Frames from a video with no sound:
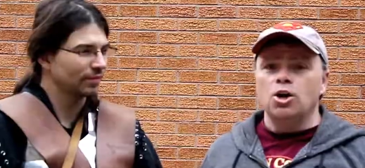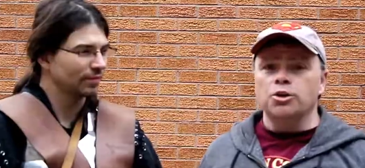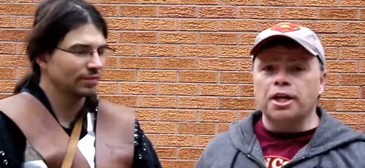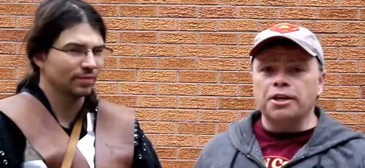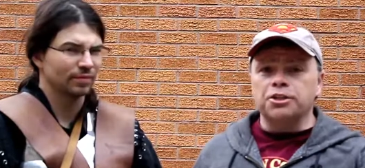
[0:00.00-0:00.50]

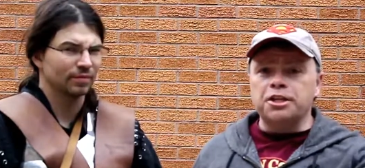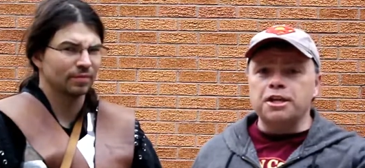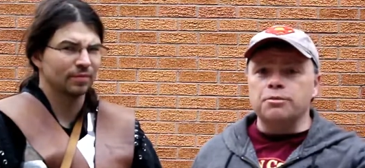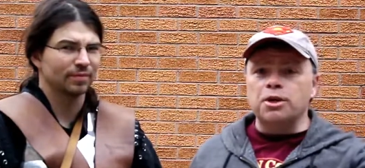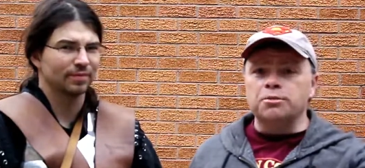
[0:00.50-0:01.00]
Speaker 1: Okay, good
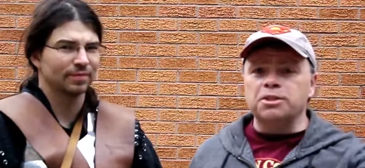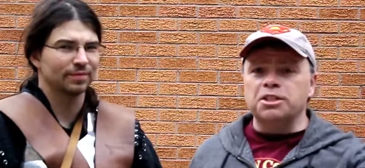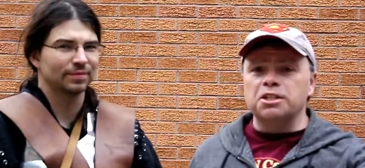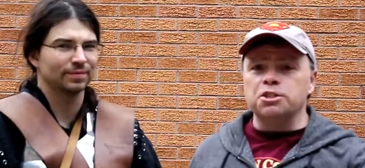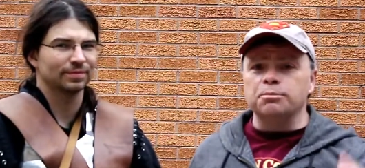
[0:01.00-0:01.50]
day and welcome to
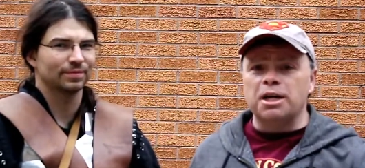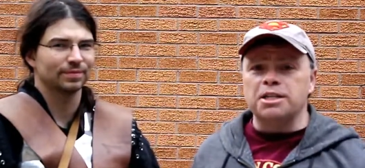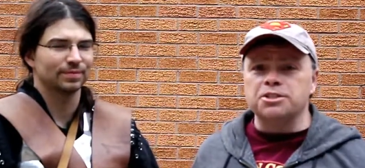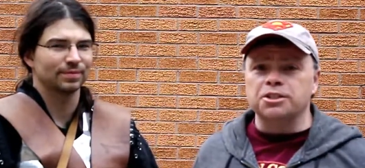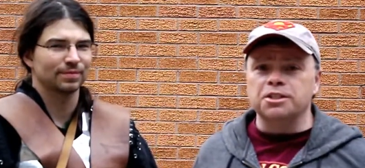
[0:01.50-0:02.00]
Dungeon
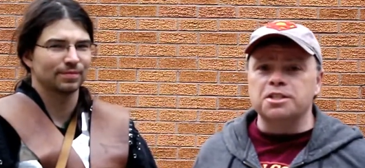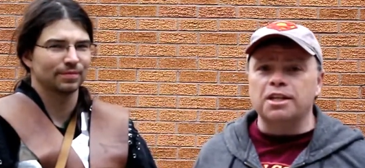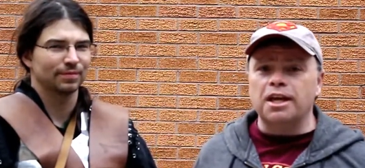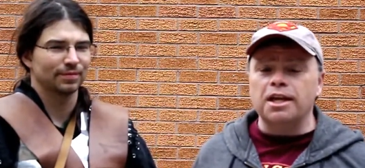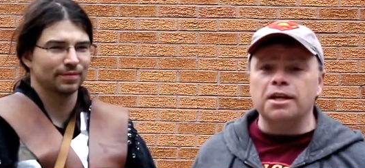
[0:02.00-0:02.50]
Mizer.
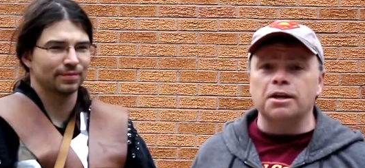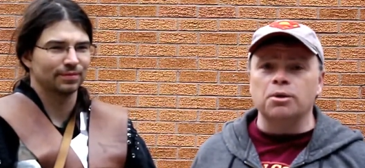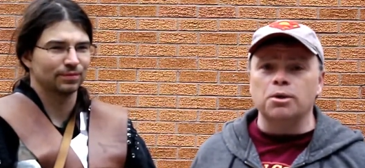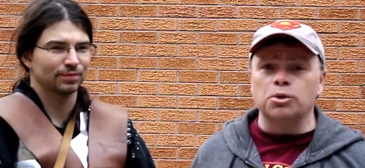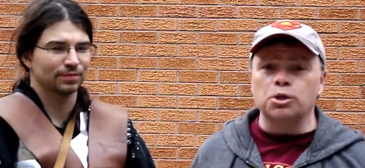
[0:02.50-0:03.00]
Today
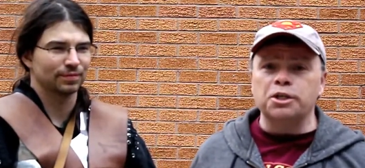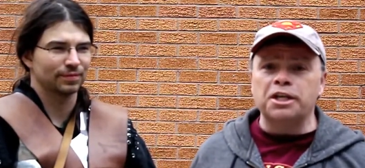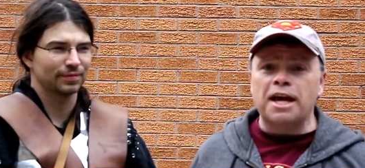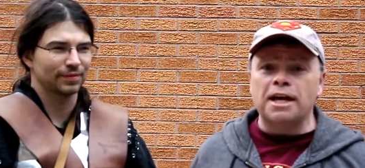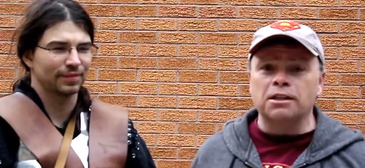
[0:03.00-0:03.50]
uh, we're
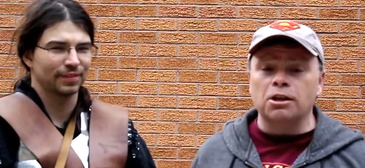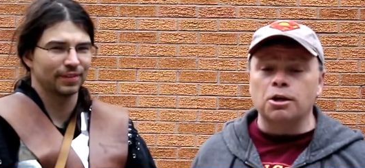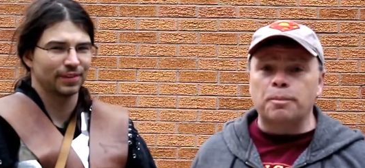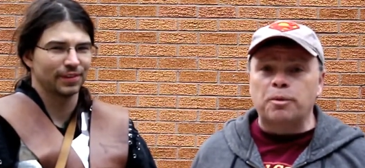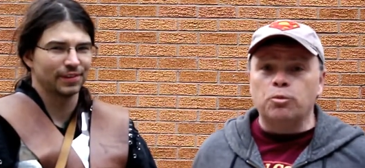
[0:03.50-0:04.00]
looking at
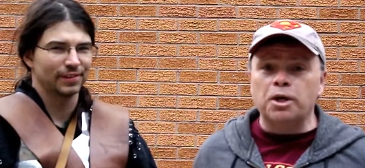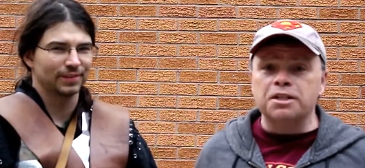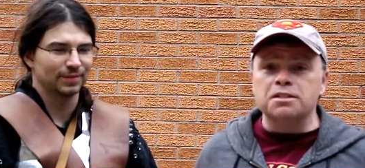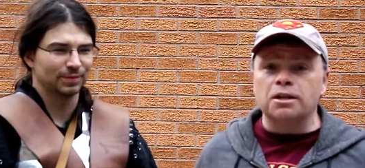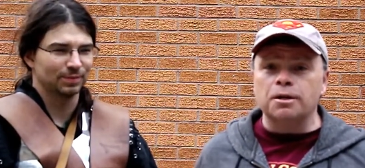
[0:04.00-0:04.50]
LARP, and what
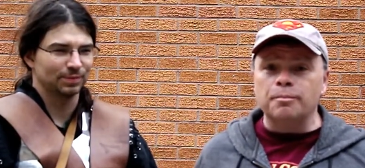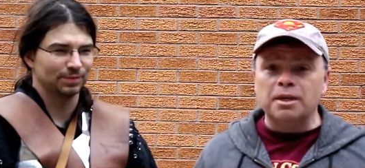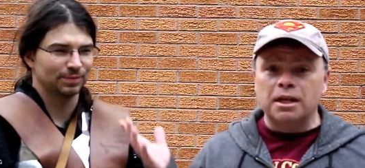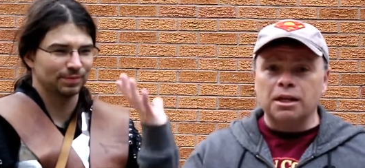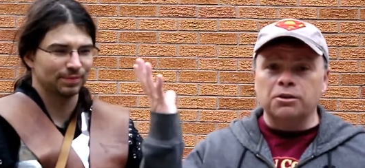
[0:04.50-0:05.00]
is LARP?
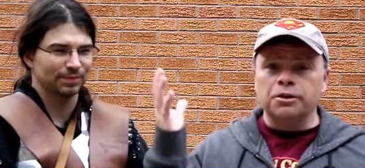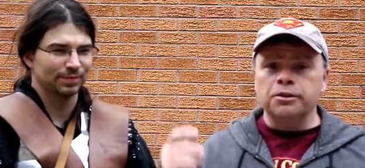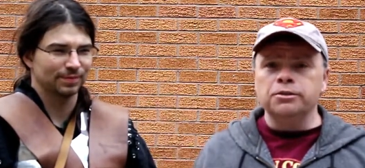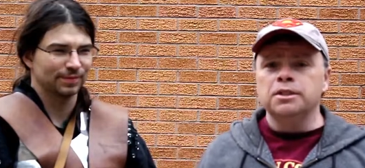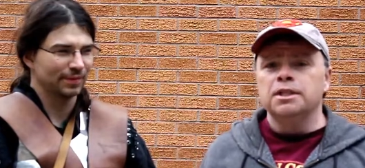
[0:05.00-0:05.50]
I don't
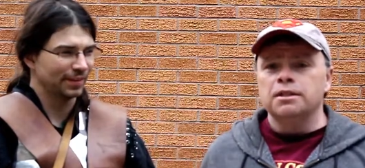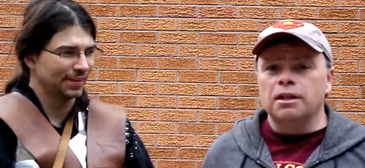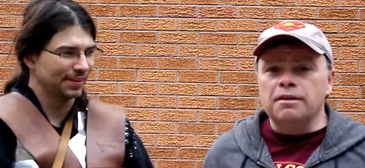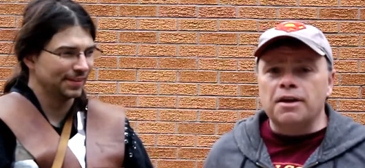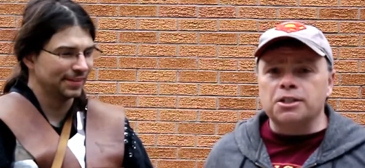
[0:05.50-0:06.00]
know.
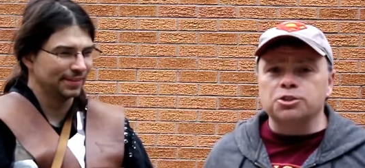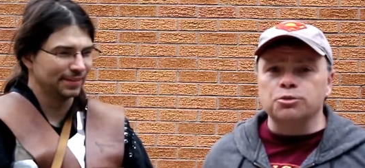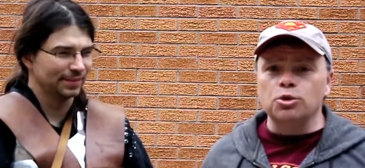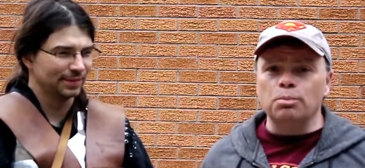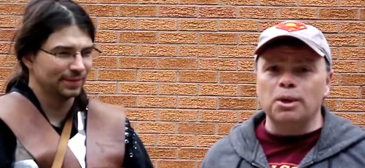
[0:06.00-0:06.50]
Live
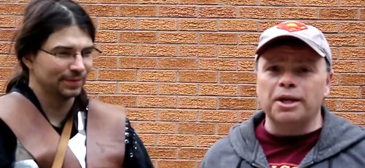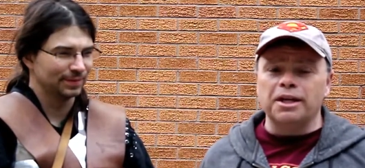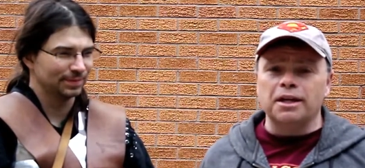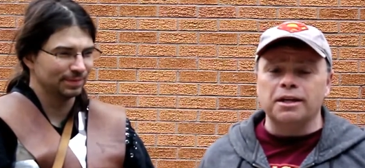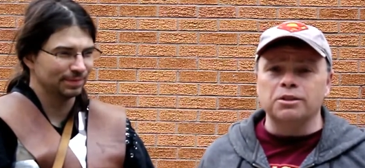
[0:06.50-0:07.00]
action role
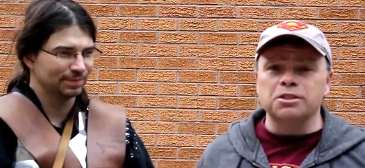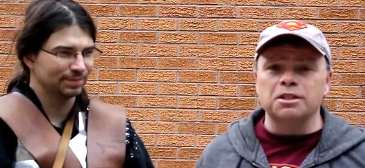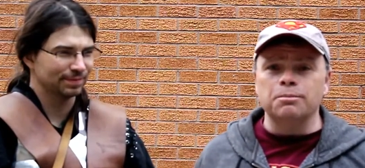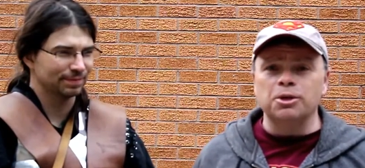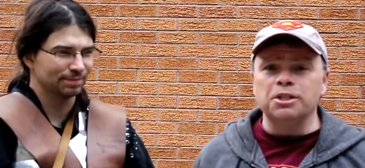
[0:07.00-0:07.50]
playing, I
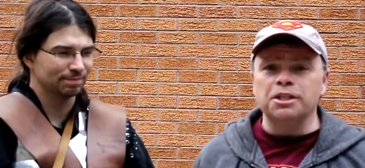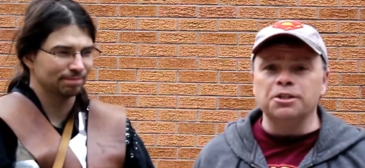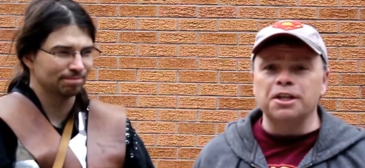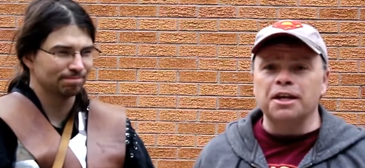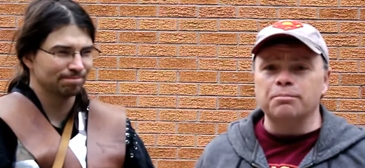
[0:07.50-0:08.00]
looked it up on the
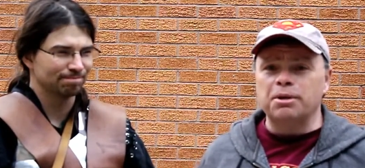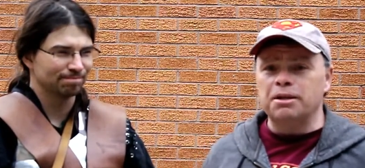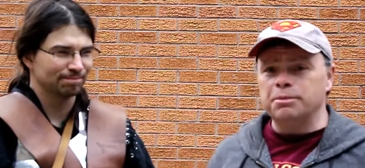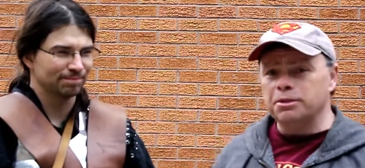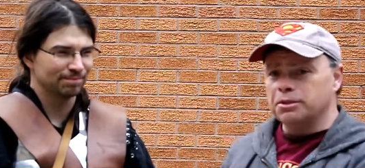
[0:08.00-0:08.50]
internet, but
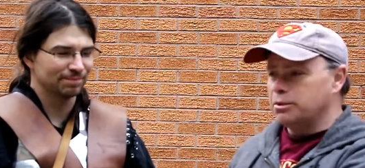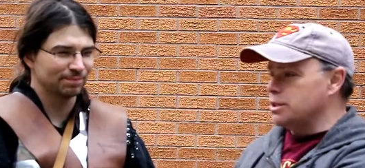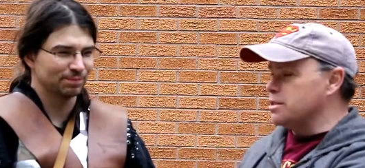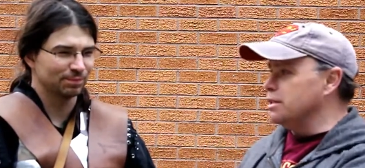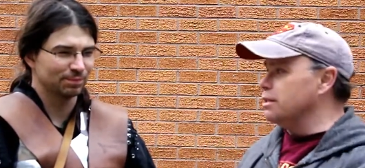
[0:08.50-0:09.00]
I'm here with
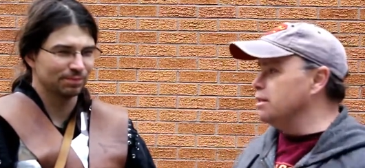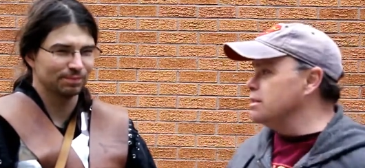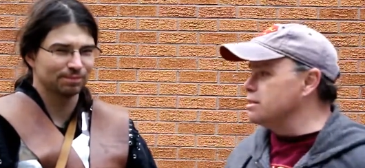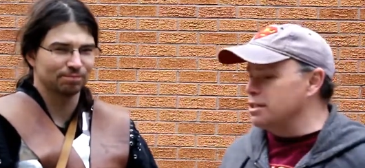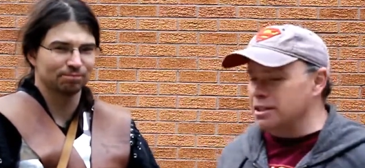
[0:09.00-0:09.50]
Quincy and
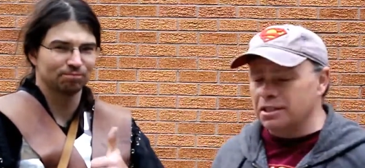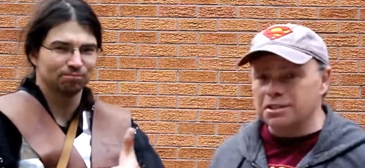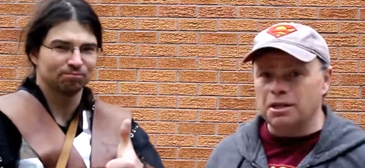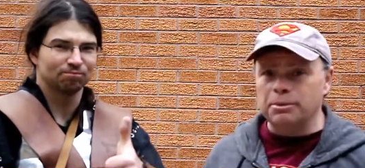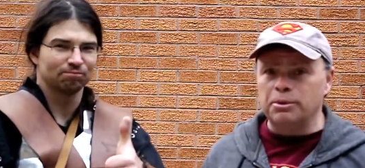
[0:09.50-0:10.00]
he's
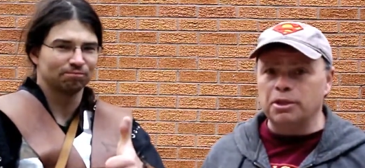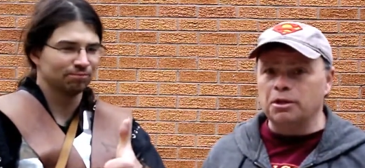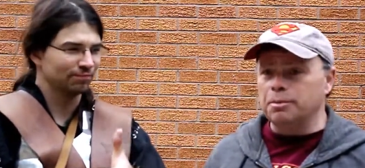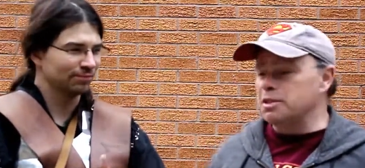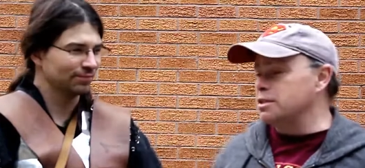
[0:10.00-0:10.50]
gonna tell me what
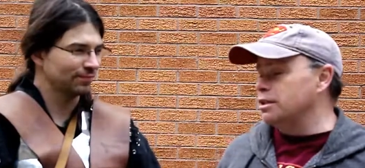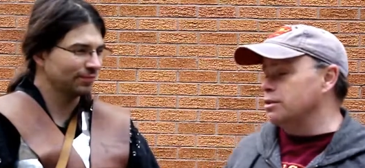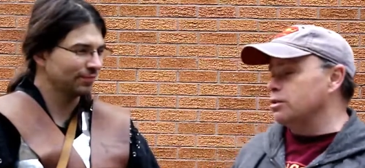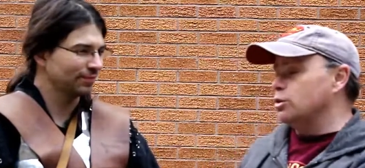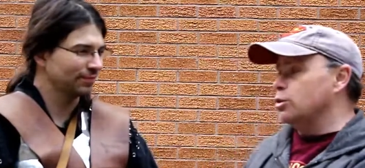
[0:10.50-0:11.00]
LARP is.
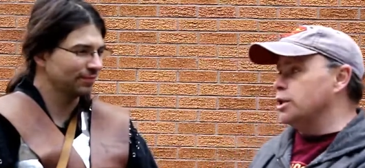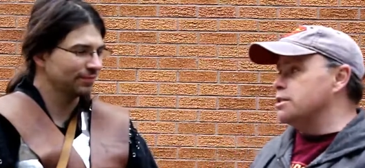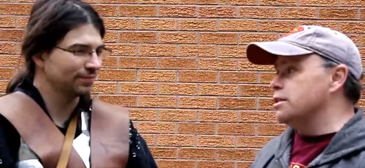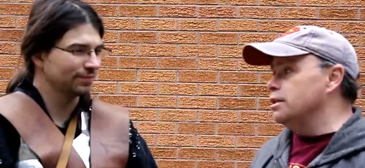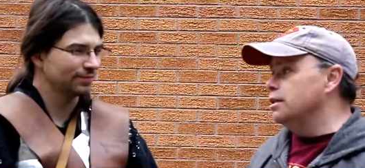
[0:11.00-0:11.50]
Now,
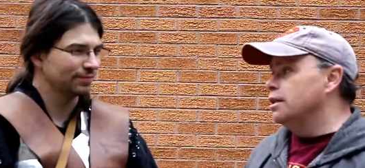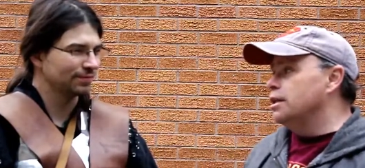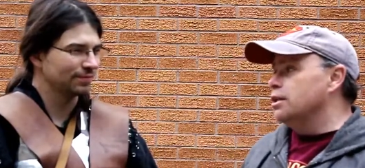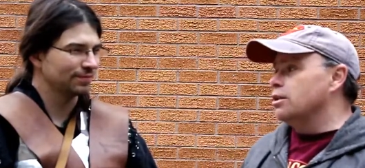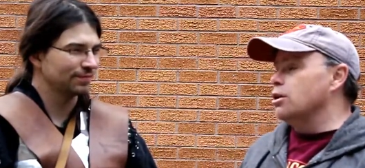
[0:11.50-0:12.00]
Quincy,
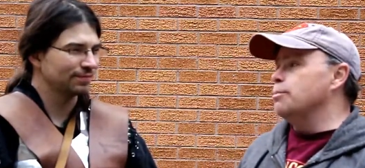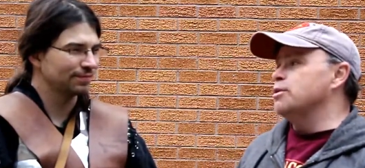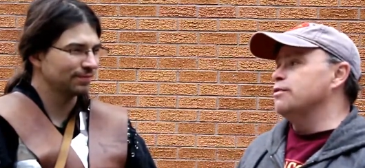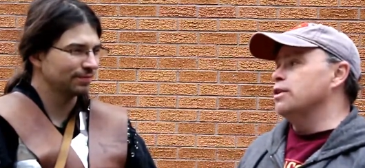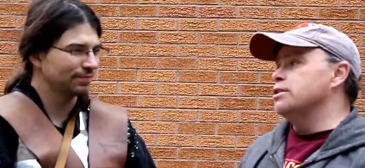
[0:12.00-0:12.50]
LARP
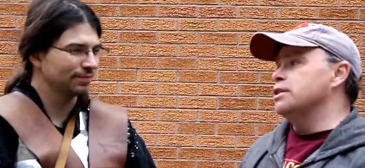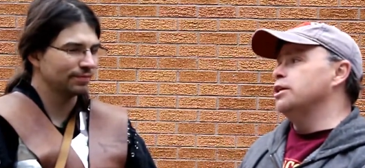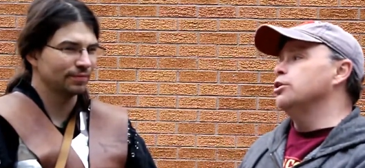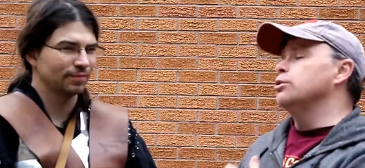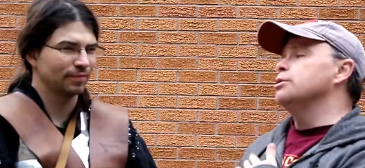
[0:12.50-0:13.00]
as far as
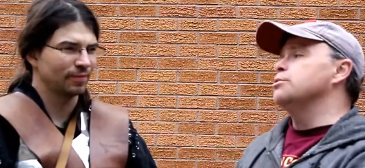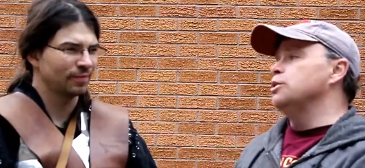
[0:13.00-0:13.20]
I know is